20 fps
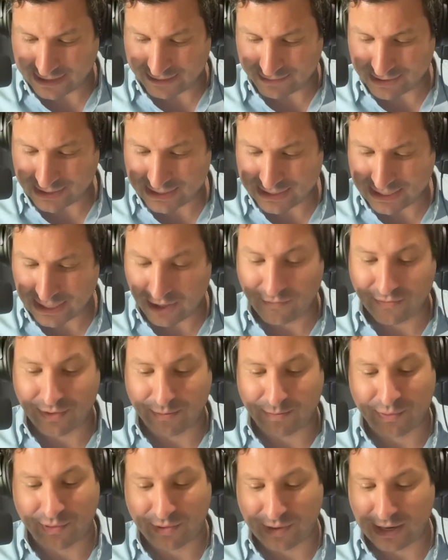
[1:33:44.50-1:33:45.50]
to solve the
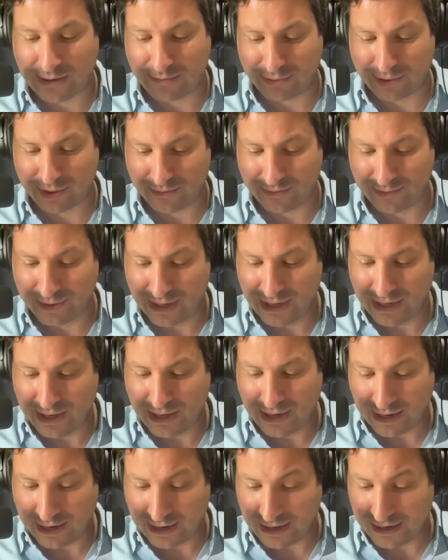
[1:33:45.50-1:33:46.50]
problem
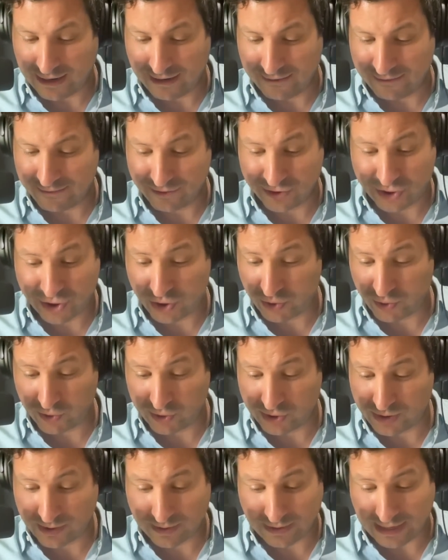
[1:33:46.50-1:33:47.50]
of
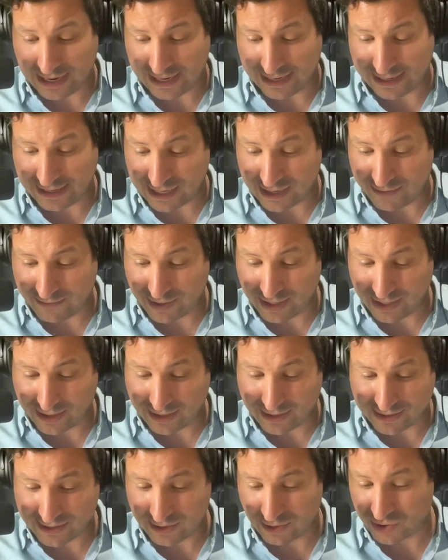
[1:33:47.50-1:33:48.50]
Jews, economic,
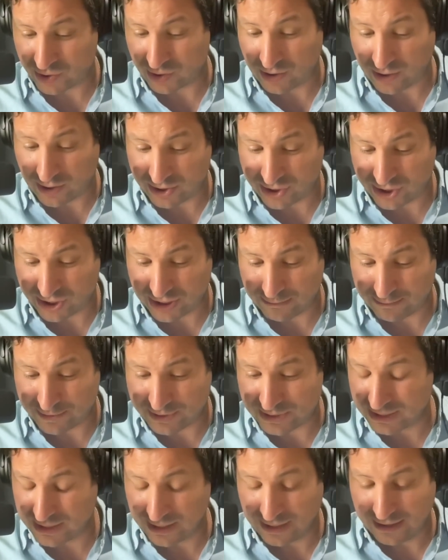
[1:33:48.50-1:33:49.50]
social
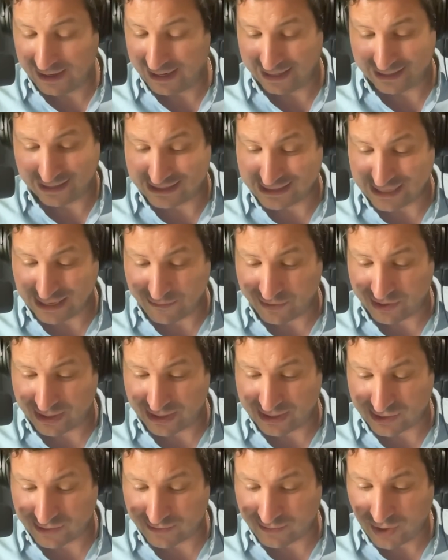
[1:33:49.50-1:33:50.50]
hardships,
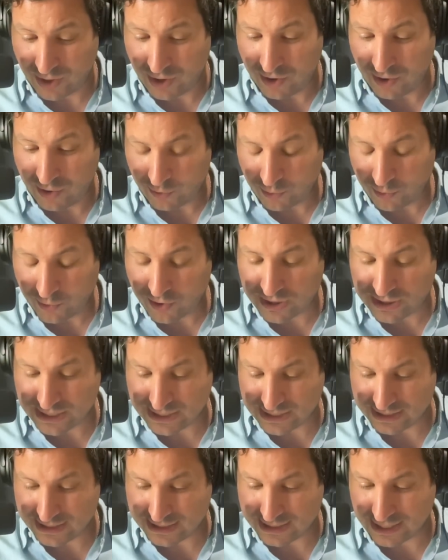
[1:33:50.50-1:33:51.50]
anti-Semitism, or is it
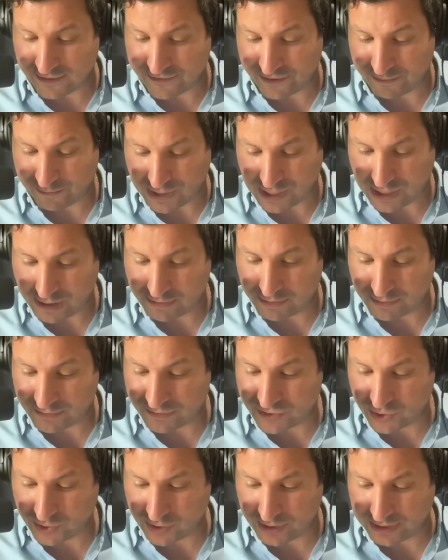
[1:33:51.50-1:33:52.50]
to solve the problem of
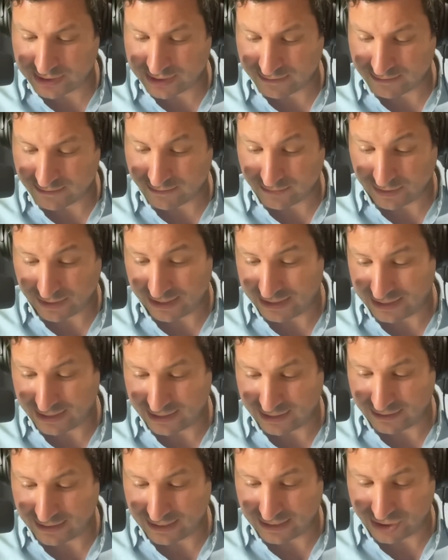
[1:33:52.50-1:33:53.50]
Judaism, meaning
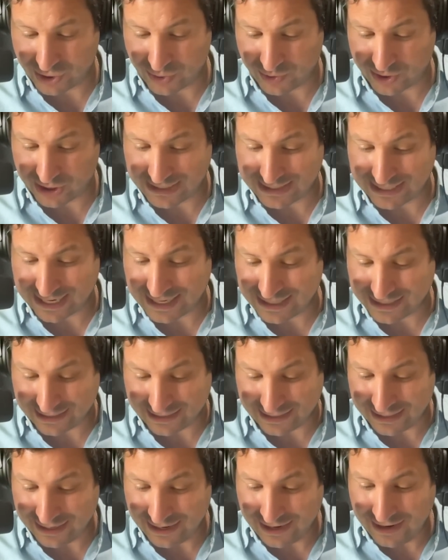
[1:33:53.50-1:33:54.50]
that Jewish
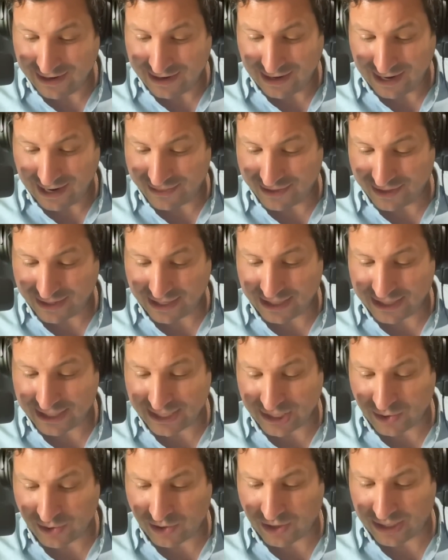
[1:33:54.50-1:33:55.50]
identity and the
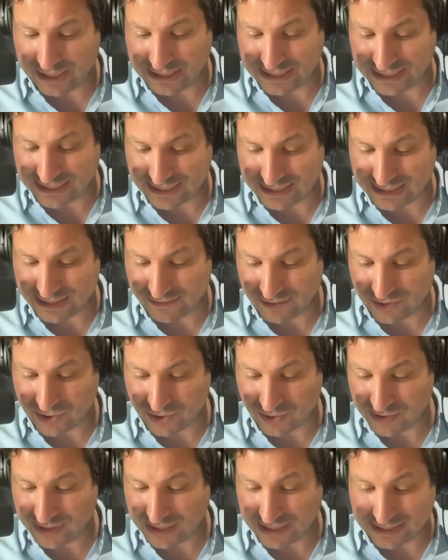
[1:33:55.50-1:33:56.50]
continued existence of the
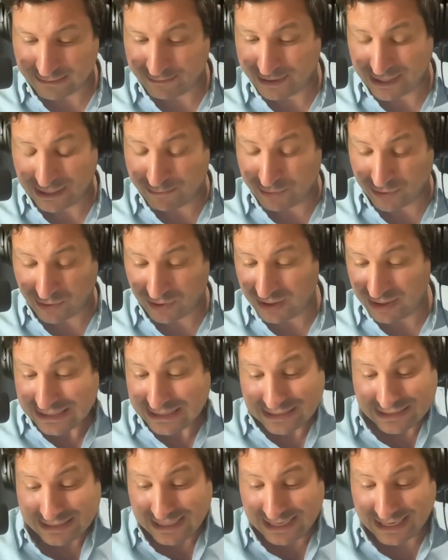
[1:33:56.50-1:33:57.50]
Jews as a people,
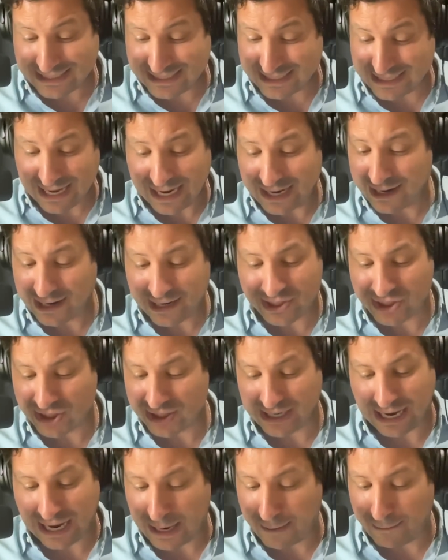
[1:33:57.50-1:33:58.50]
it's not going to just
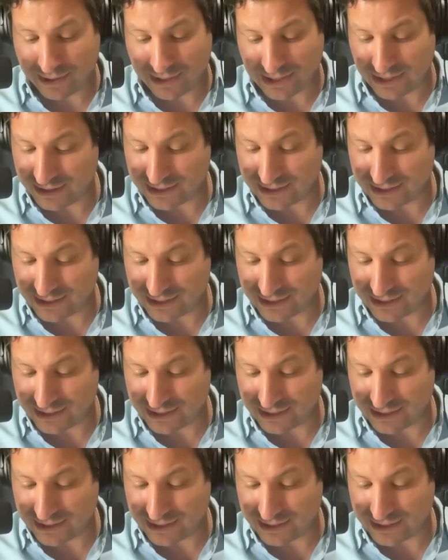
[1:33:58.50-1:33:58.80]
happen in these